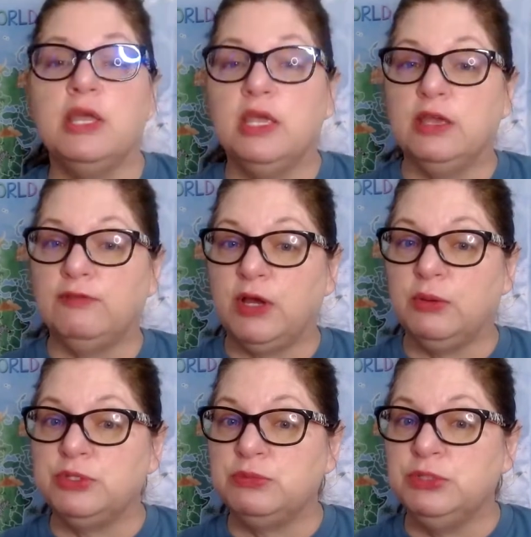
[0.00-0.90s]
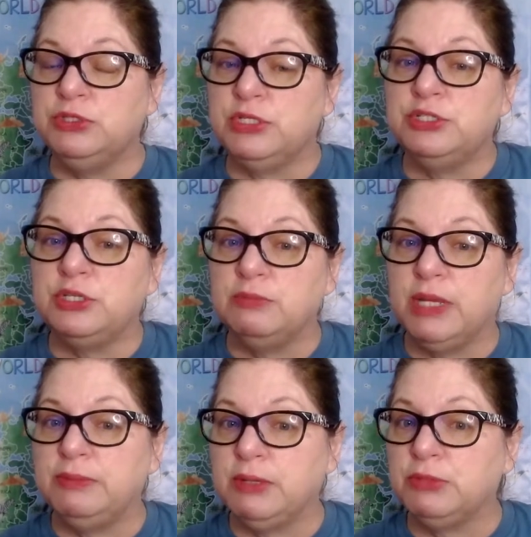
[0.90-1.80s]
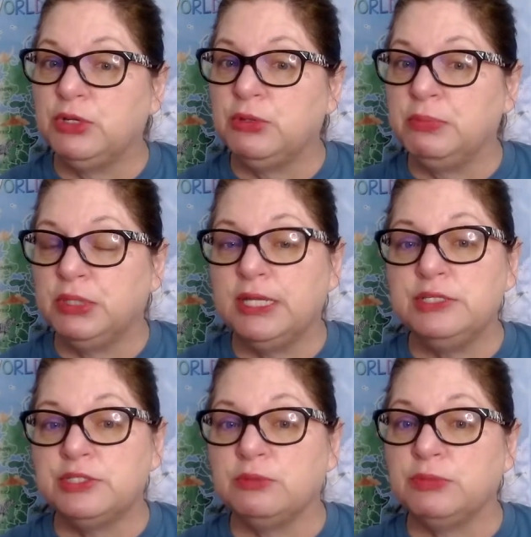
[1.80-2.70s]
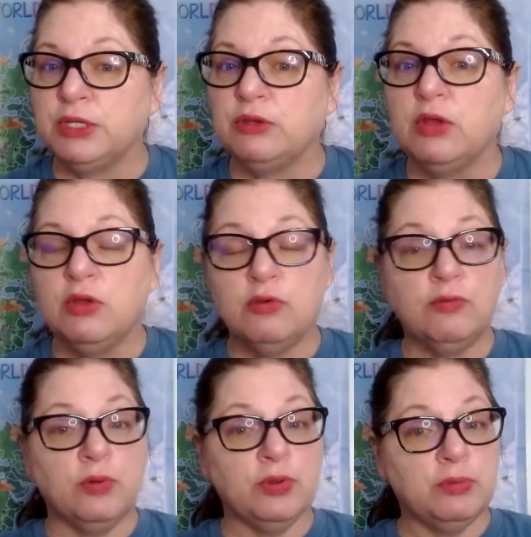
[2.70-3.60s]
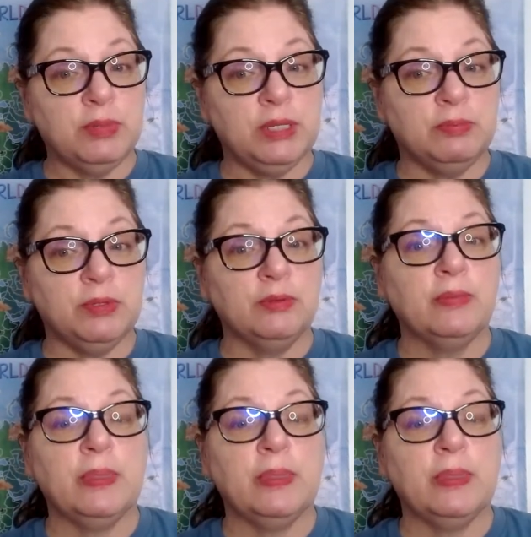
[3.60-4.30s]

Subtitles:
If I was a musician, maybe I'm going to play something for the people.